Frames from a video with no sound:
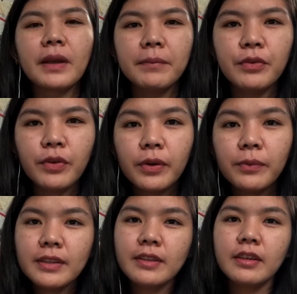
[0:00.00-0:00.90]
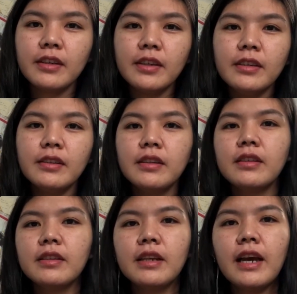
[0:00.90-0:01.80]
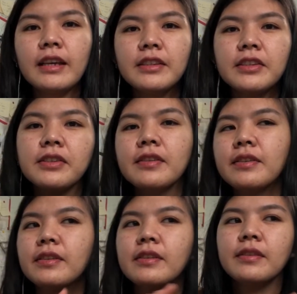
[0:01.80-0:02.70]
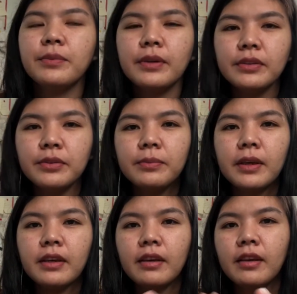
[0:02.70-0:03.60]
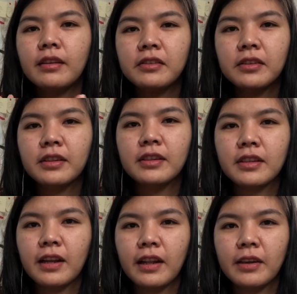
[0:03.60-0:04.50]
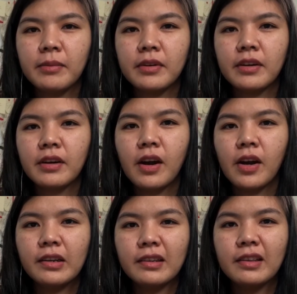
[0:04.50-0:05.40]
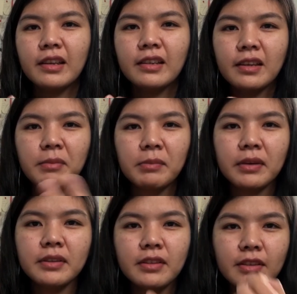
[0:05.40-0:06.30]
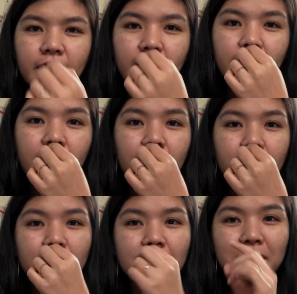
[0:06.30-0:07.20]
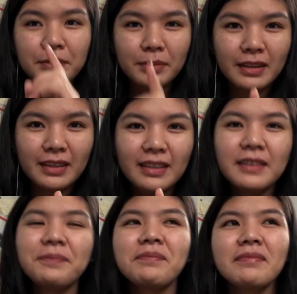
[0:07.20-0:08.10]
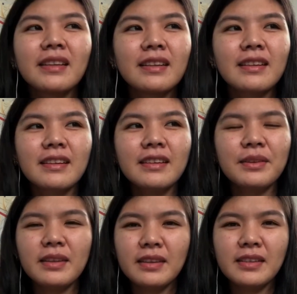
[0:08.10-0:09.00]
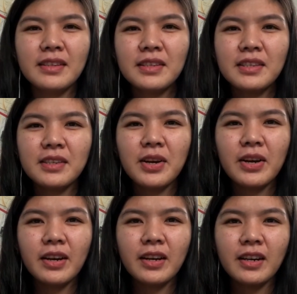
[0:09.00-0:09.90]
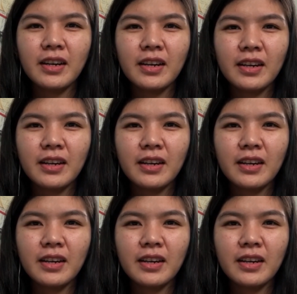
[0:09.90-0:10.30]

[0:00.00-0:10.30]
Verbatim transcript: Before we start, I just want to make a little disclaimer on the things I'm about to say. So one, these are